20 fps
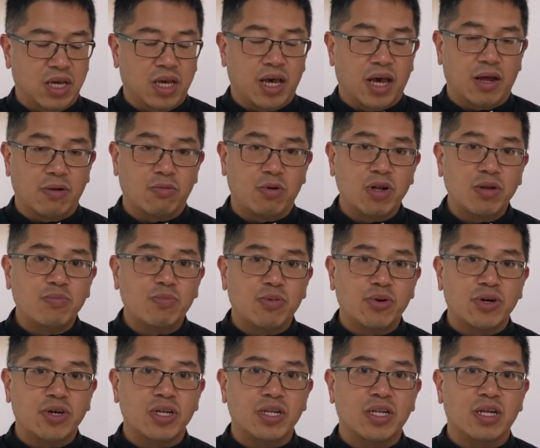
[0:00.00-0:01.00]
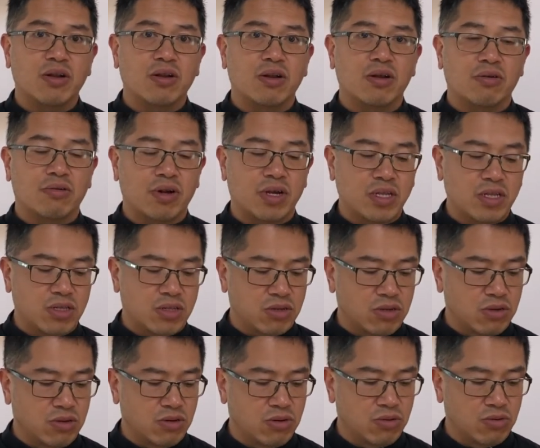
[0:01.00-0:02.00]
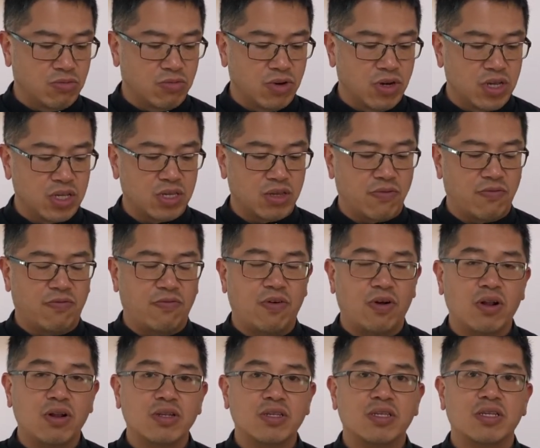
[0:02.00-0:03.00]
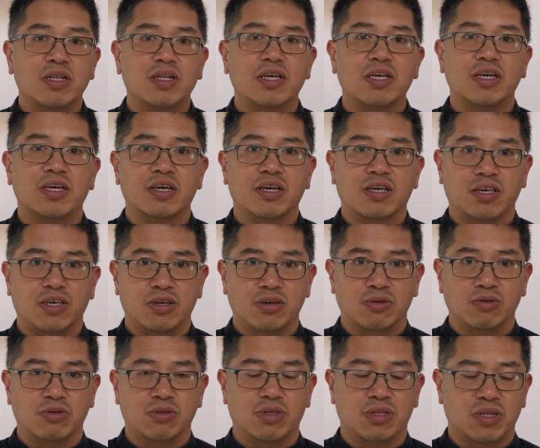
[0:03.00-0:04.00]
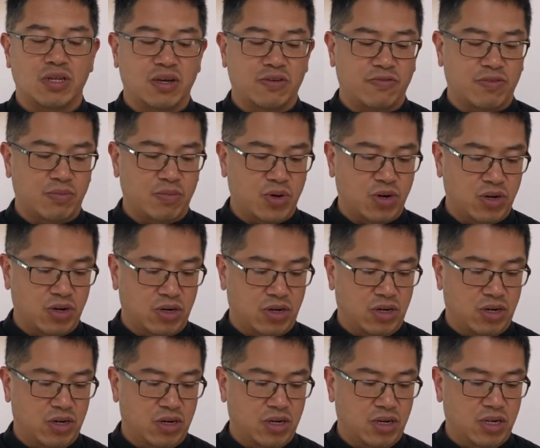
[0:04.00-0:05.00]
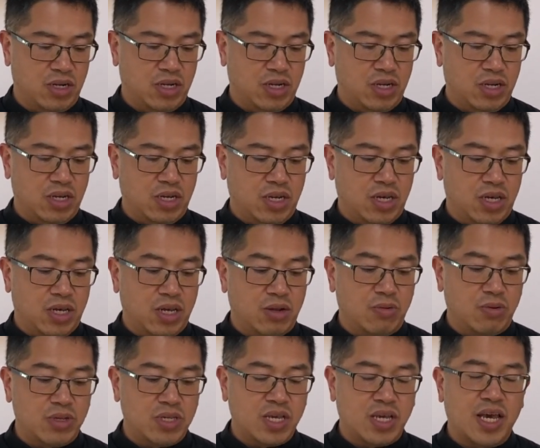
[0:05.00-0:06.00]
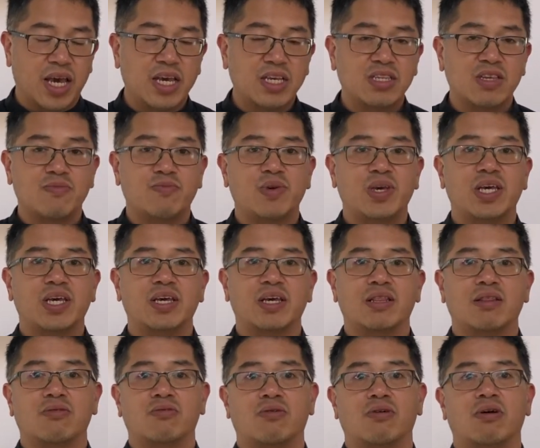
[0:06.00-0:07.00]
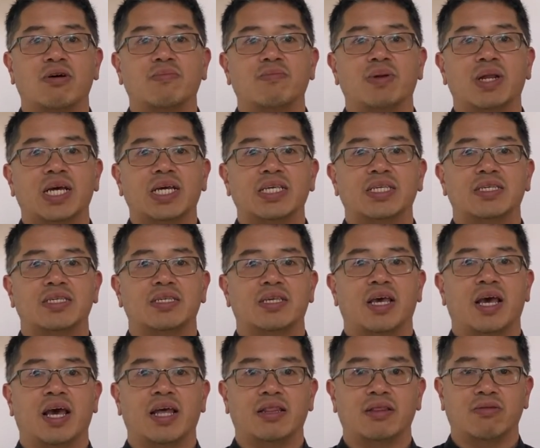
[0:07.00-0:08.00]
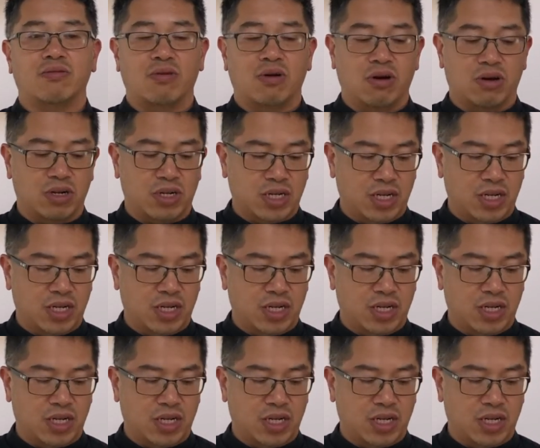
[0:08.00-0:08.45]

At one point, Lorenzo was falsely accused of a murder. It was a case of being in the wrong place at the wrong